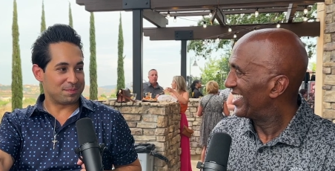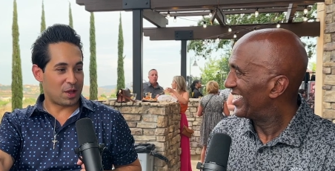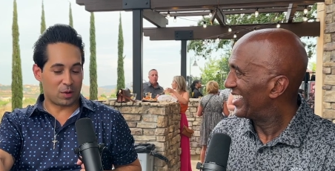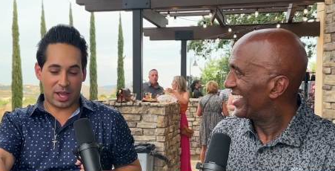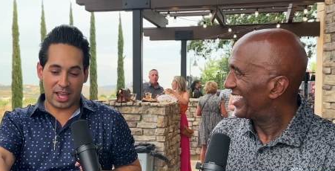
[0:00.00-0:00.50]

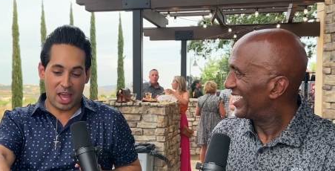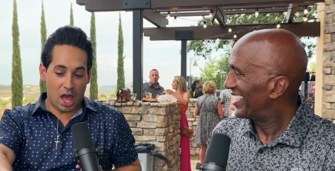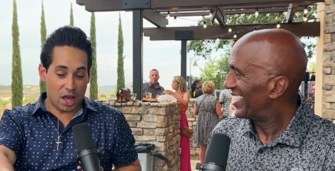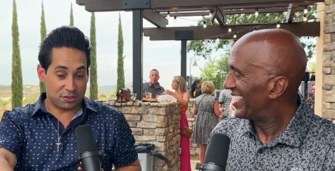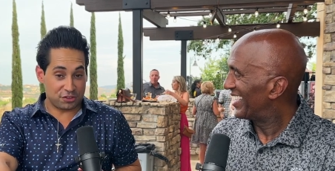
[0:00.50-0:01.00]
Speaker 1: okay?
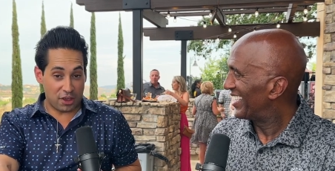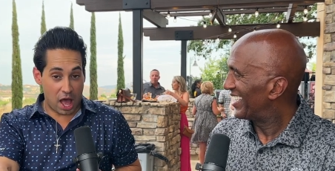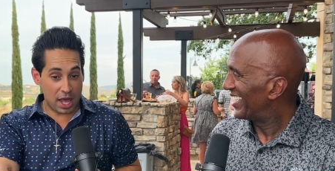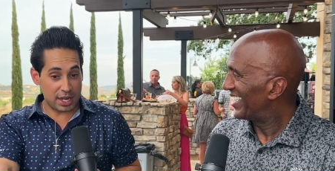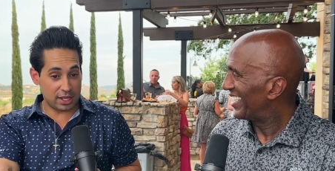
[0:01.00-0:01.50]
A
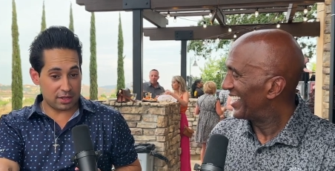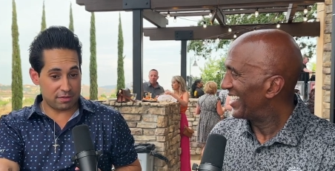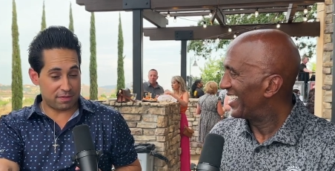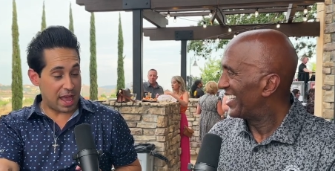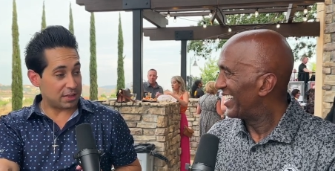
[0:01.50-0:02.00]
Sonic
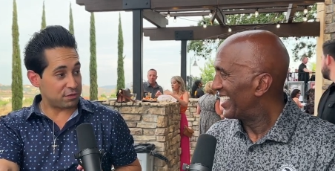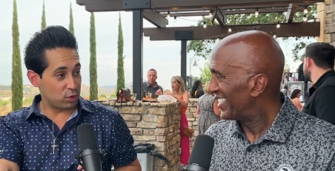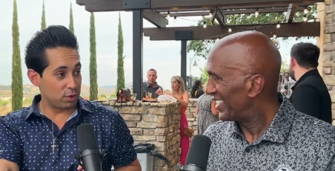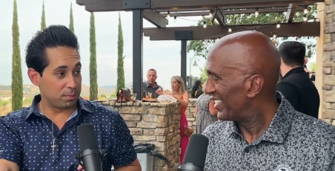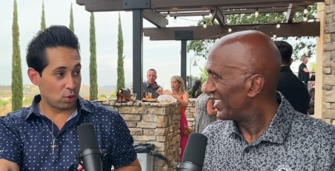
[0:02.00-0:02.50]
fast
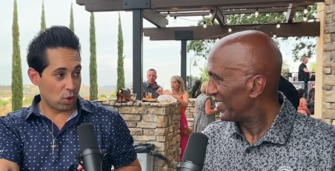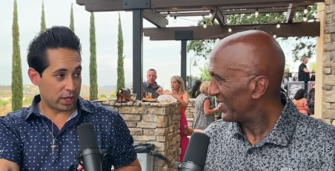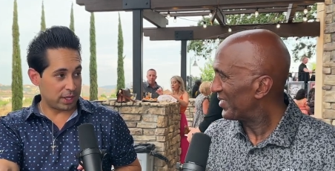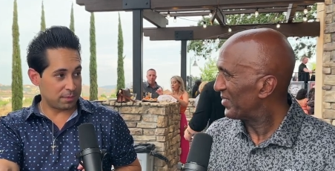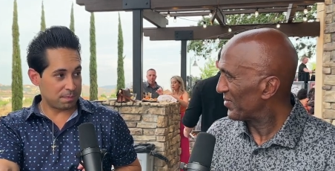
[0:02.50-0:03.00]
food employee